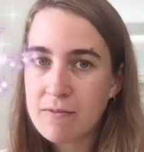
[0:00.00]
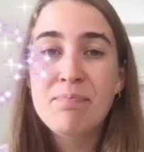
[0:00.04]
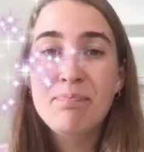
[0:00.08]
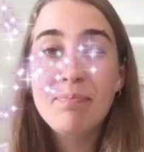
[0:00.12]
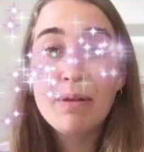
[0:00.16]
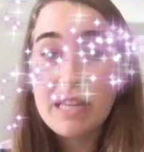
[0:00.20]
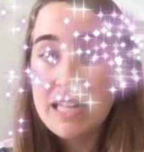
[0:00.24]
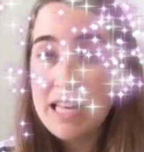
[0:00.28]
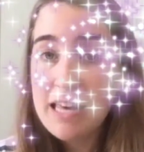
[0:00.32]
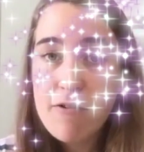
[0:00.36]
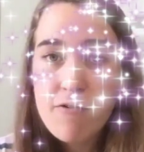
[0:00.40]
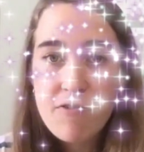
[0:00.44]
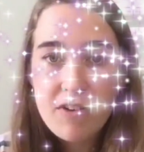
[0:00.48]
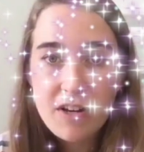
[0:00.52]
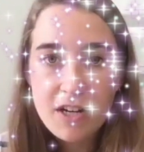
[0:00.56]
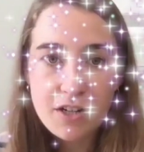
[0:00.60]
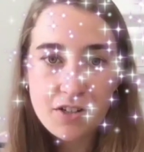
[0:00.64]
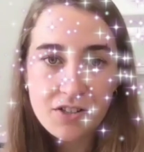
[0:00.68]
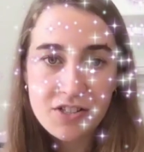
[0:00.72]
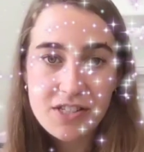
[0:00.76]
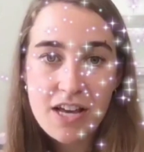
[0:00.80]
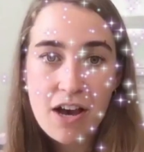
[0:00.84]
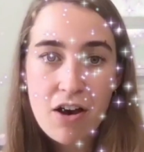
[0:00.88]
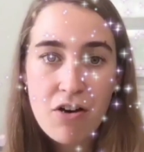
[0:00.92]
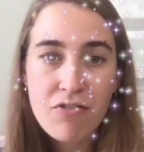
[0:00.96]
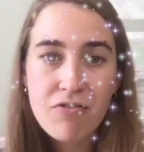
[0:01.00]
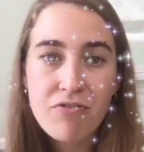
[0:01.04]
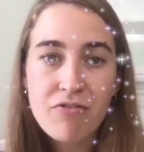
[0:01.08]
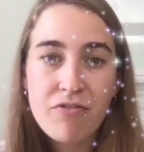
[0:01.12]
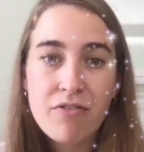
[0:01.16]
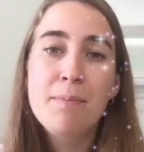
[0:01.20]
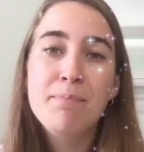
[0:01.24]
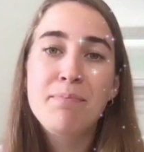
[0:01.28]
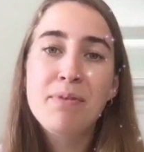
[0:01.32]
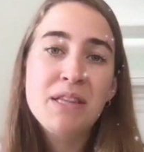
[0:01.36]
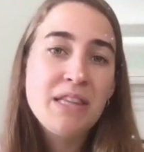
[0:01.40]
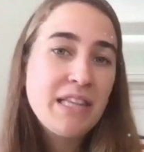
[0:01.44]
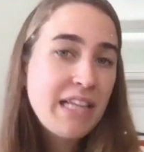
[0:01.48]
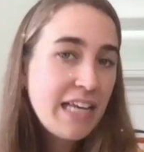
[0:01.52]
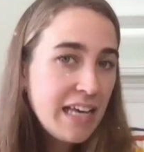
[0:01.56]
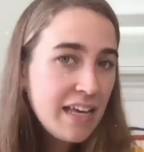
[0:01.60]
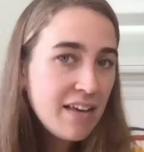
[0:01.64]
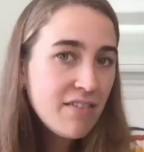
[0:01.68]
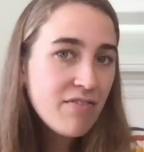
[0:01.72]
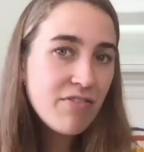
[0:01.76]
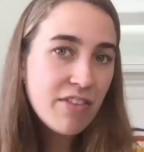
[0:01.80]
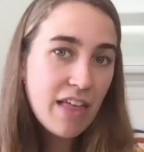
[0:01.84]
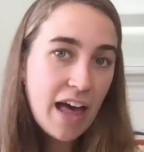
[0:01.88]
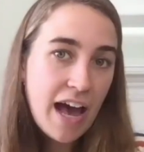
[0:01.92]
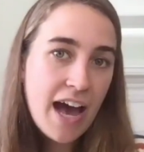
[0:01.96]
Believe in yourself.
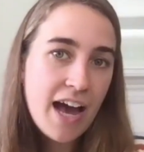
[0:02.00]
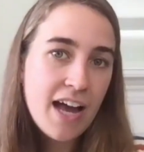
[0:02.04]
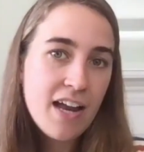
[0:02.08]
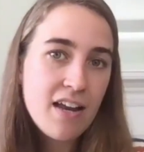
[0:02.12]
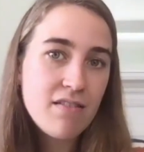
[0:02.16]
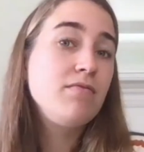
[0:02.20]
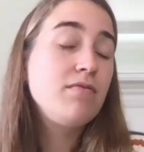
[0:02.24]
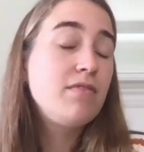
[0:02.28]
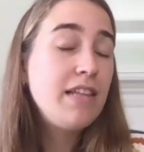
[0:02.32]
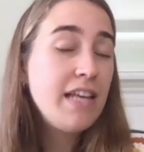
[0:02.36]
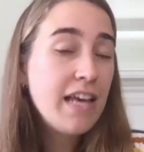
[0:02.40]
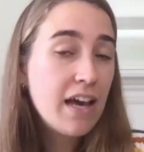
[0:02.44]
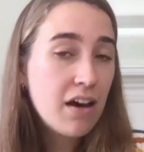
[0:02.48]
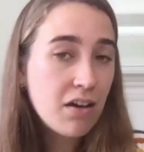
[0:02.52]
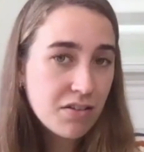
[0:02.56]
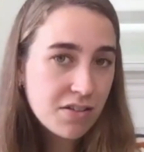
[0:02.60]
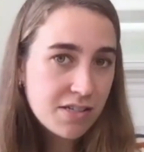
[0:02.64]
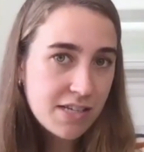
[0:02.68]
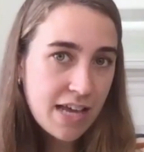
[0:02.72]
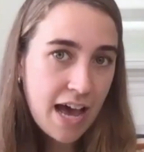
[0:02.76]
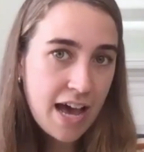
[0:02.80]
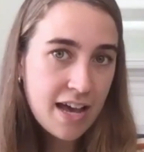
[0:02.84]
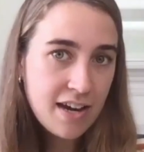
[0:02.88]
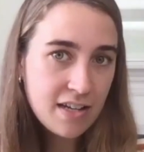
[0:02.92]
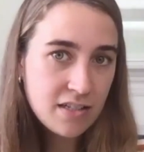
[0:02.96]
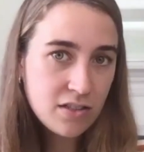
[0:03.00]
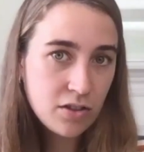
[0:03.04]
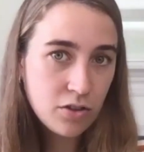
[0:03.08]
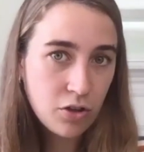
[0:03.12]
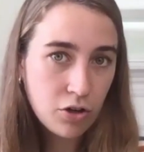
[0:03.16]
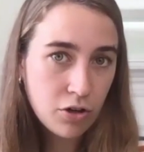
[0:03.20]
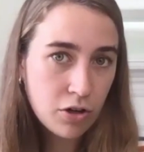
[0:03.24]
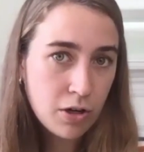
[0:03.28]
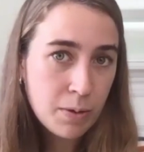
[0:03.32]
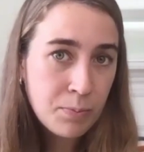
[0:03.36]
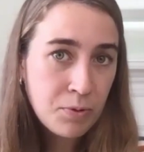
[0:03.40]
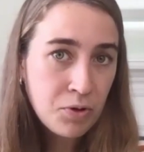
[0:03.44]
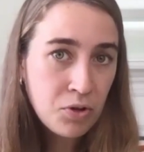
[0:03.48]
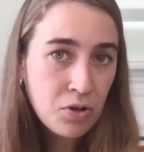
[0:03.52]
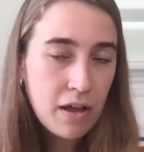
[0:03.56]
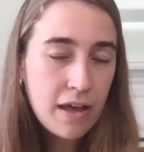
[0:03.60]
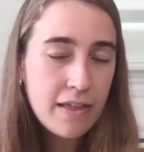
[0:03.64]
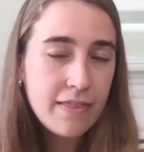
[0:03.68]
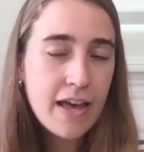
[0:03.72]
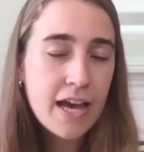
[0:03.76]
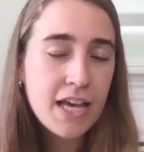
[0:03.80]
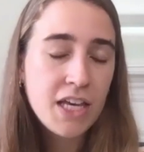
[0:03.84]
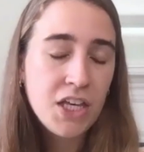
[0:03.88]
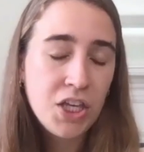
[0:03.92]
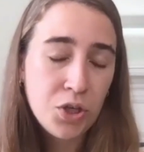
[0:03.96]
Believe that the LSAT is learnable
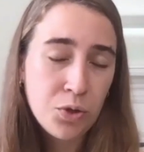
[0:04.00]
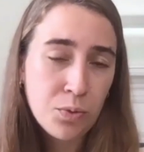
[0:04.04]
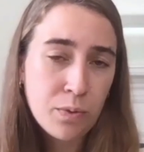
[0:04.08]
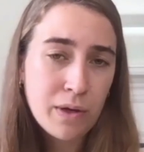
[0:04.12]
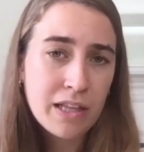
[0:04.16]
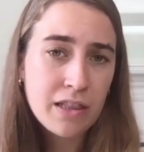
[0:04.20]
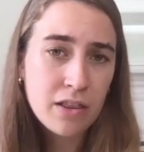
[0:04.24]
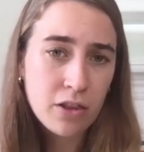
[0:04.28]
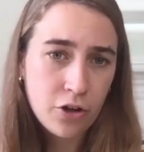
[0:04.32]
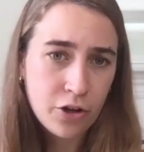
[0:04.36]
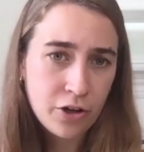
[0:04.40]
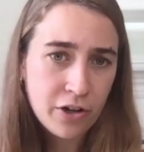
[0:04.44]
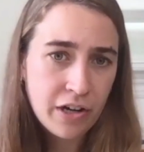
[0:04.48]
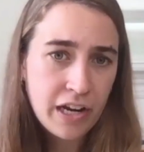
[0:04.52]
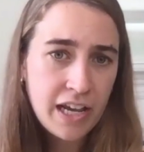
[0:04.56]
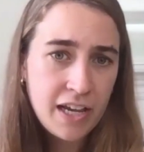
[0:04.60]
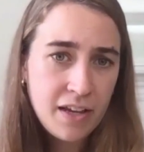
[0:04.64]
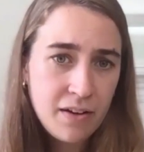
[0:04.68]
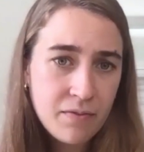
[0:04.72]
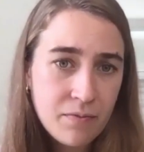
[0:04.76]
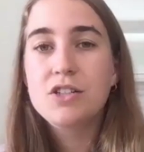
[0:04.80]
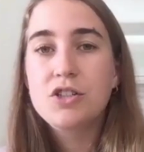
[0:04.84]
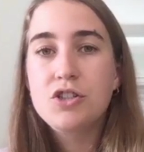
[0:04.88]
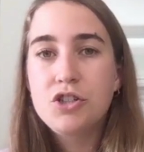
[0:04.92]
and that you can learn it.